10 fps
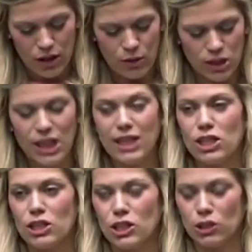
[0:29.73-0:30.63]
who are
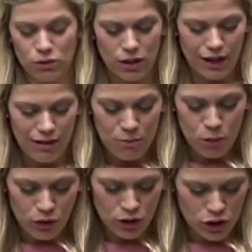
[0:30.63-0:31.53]
teaching children that there are
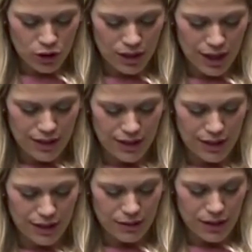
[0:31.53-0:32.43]
more than two
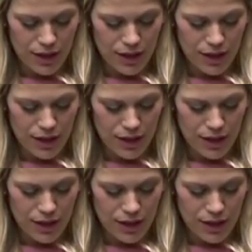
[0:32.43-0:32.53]
sexes.